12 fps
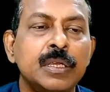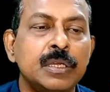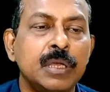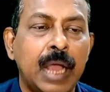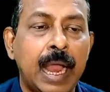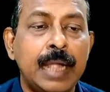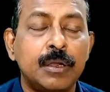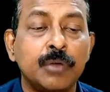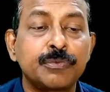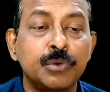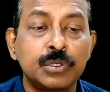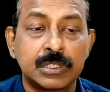And of
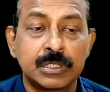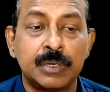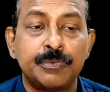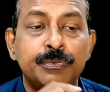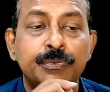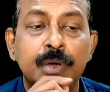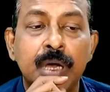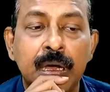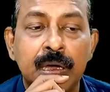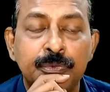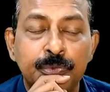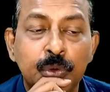course, the
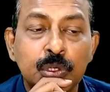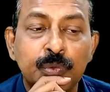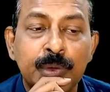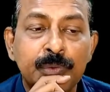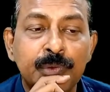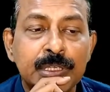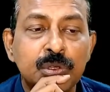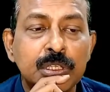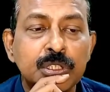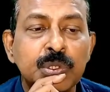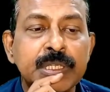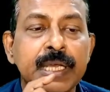fourth one was
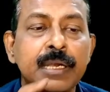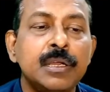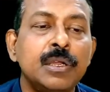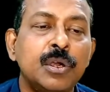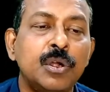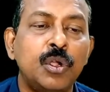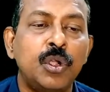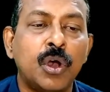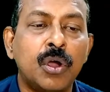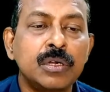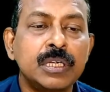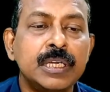also there,
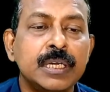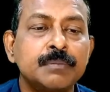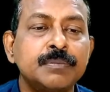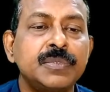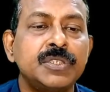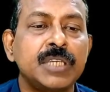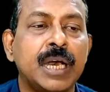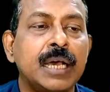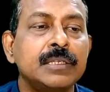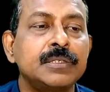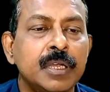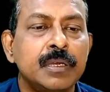long-term charge
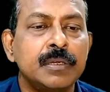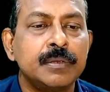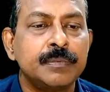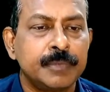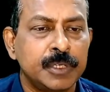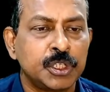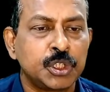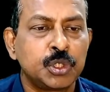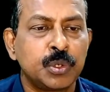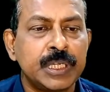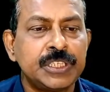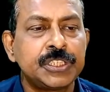
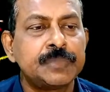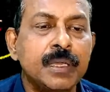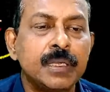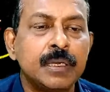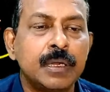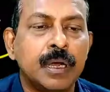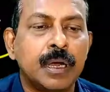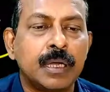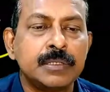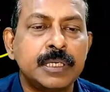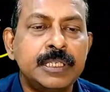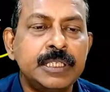storage. The
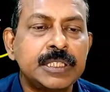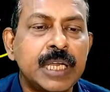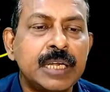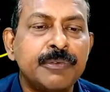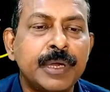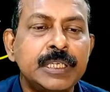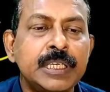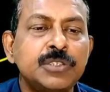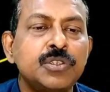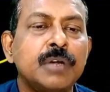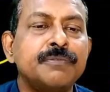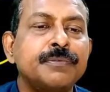disadvantage
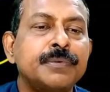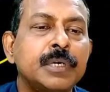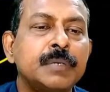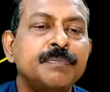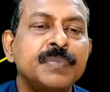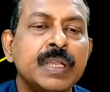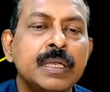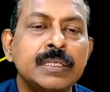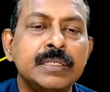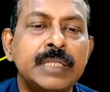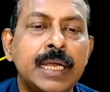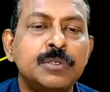of
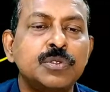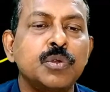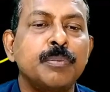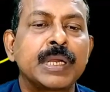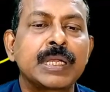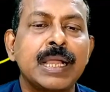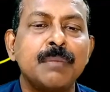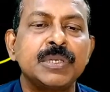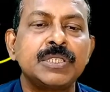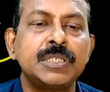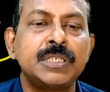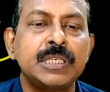that
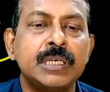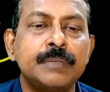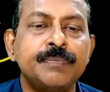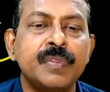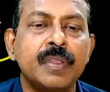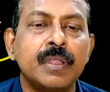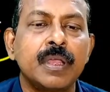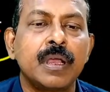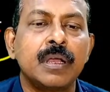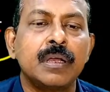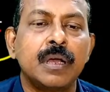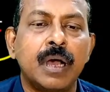supercapacitor
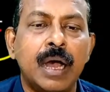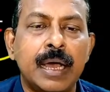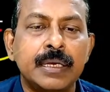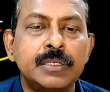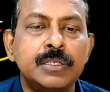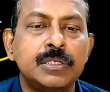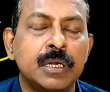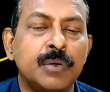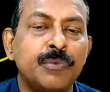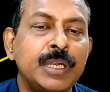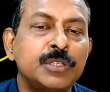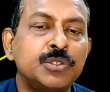aren't
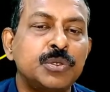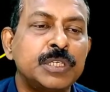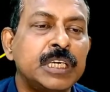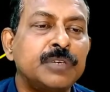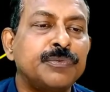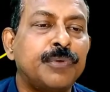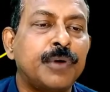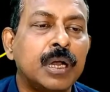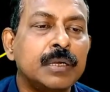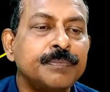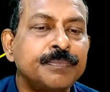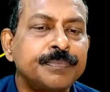well suited for
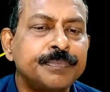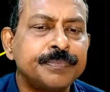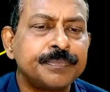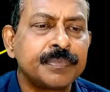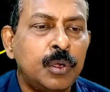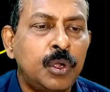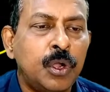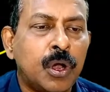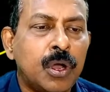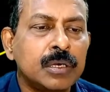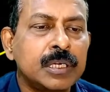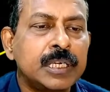
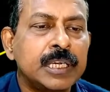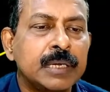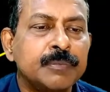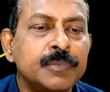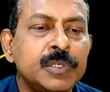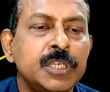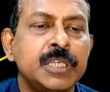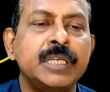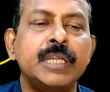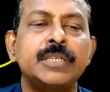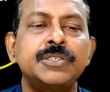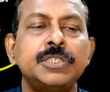long-term
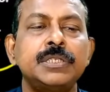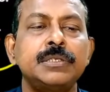energy